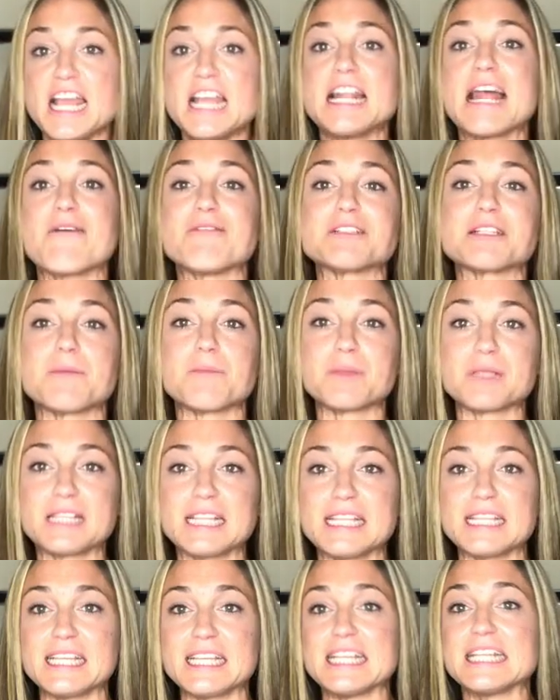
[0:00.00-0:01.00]
And I was
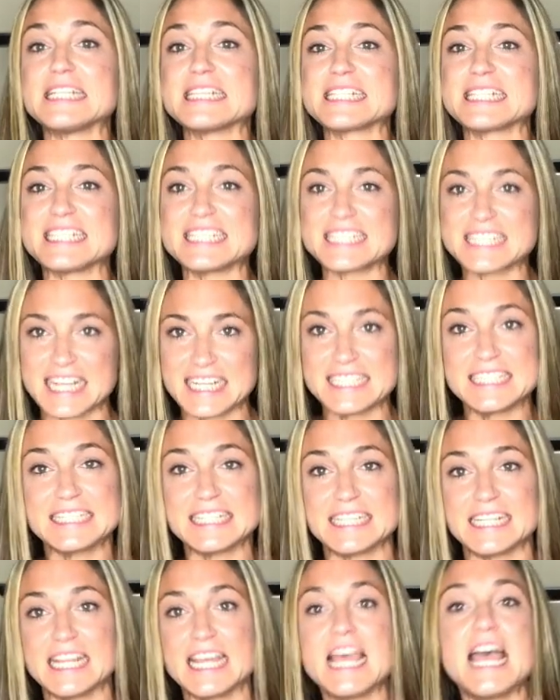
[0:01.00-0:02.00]
completely
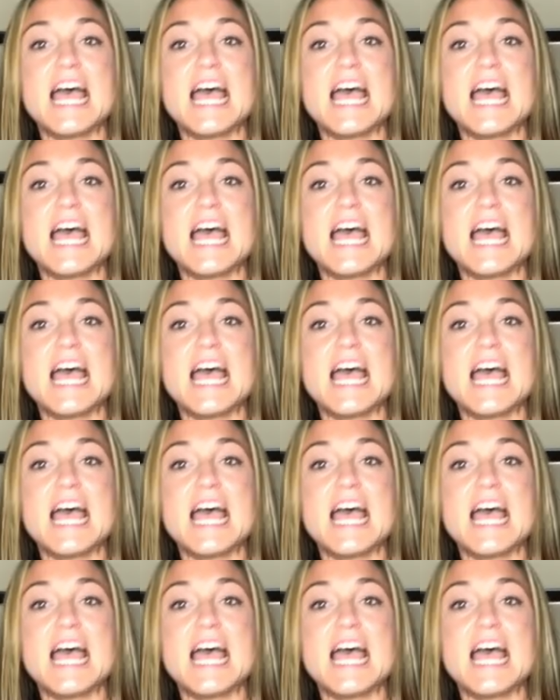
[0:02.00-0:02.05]
disgusted.